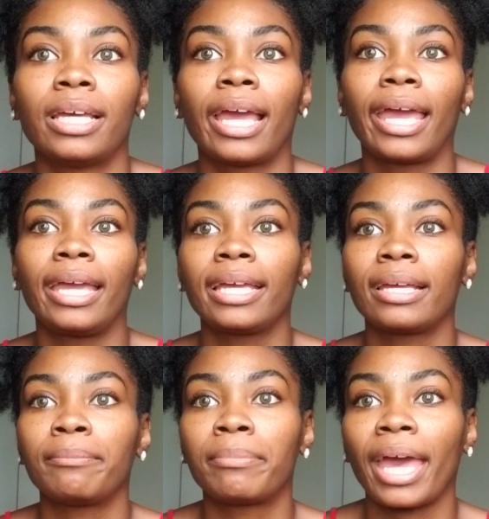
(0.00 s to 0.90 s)

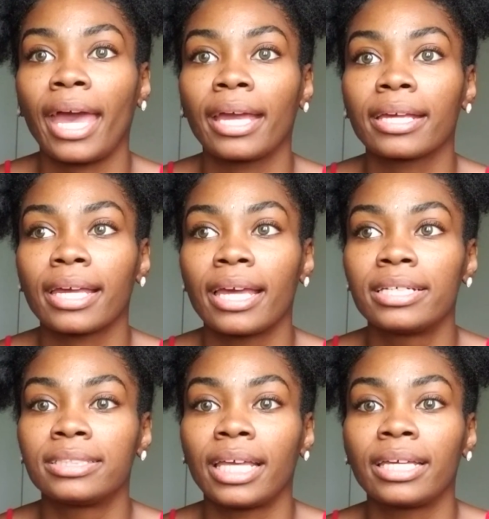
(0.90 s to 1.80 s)
hanging back
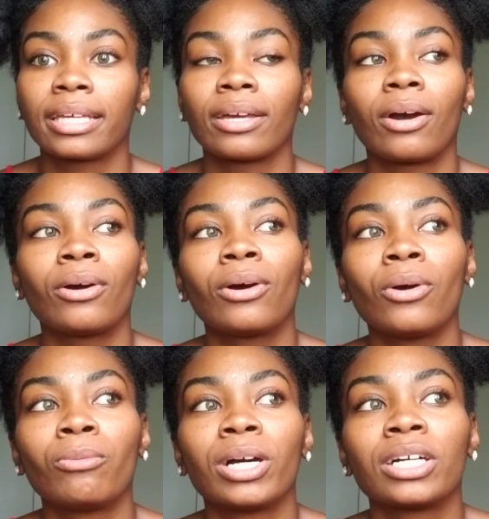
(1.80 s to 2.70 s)
and thinking,
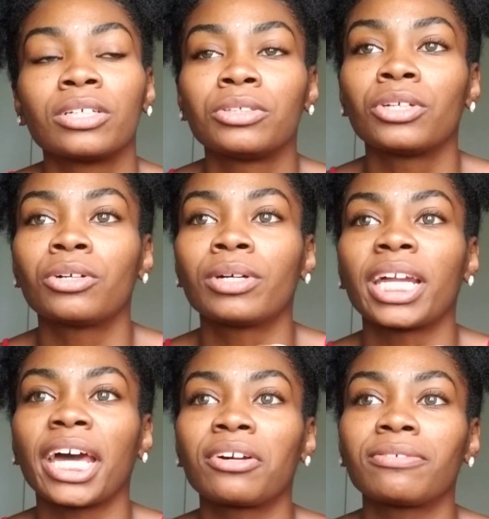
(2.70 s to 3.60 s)
oh, well, you know
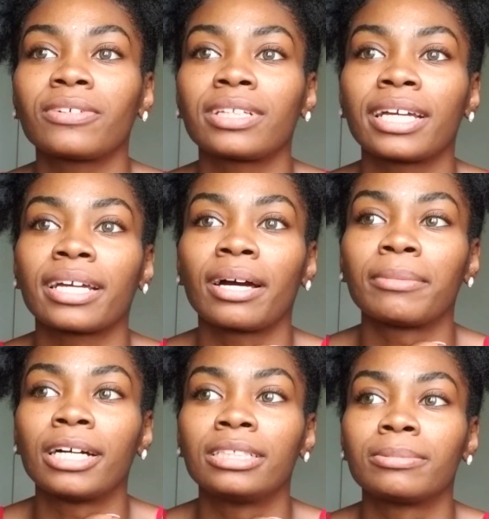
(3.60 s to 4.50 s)
what, I don't feel like I'm
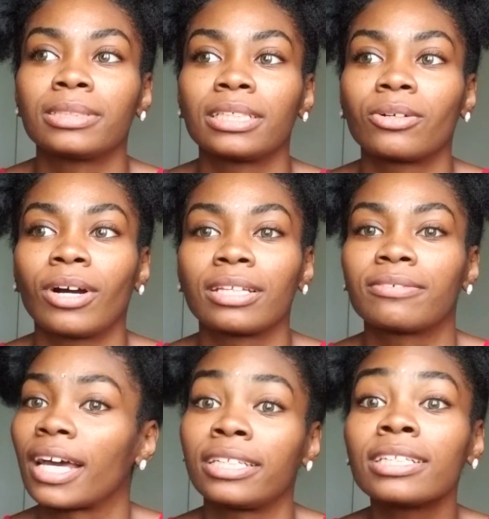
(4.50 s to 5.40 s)
100%
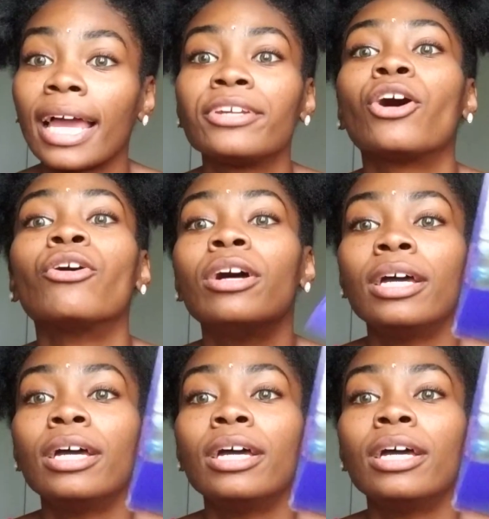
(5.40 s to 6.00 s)
qualified. You're like, no,